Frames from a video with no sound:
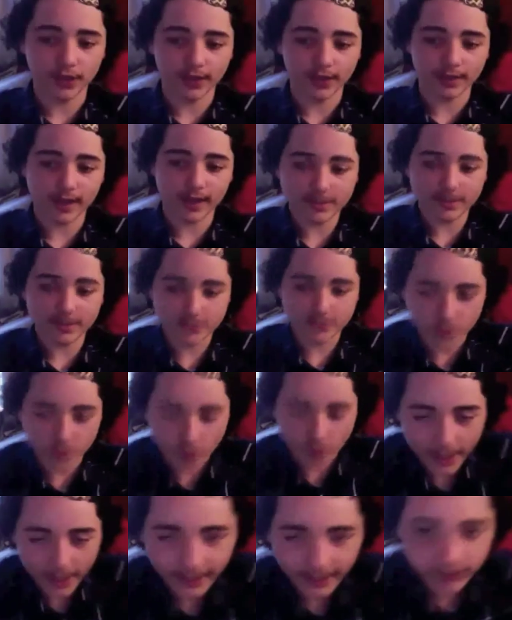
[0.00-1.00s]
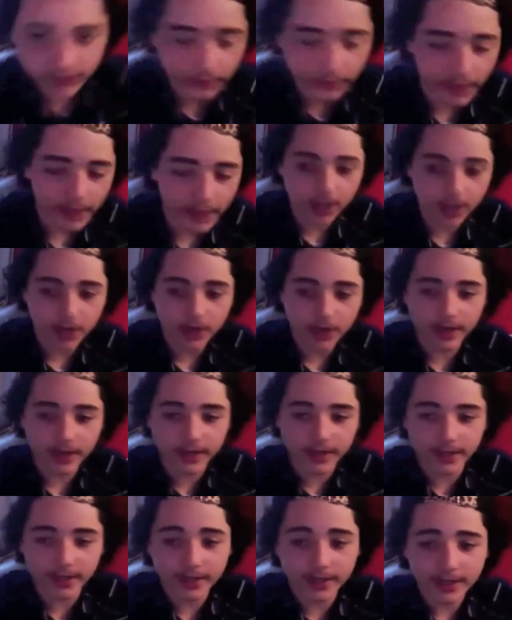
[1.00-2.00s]
that. So I, that's what I learned,
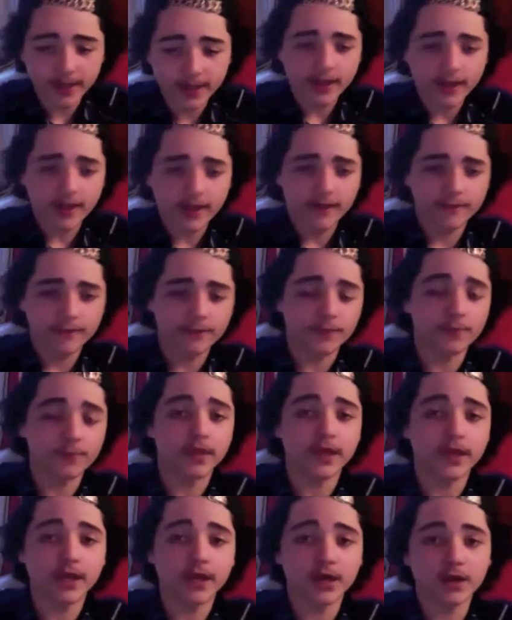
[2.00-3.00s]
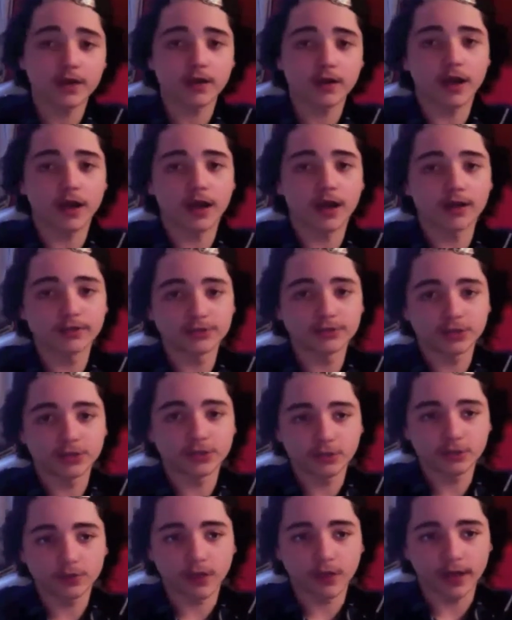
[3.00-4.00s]
and from there, uh, you
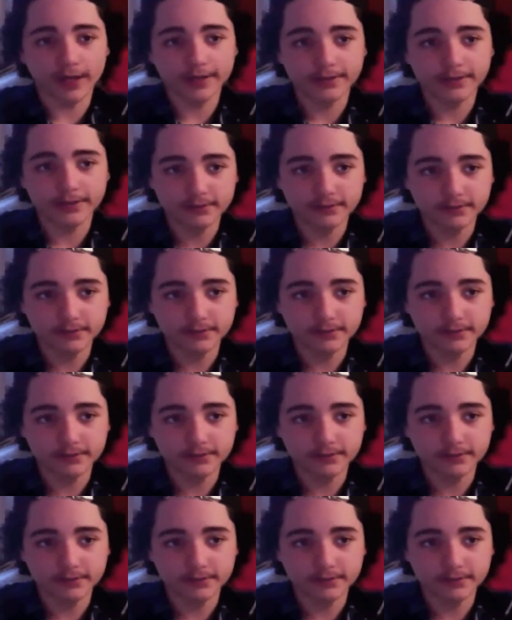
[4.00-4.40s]
know, I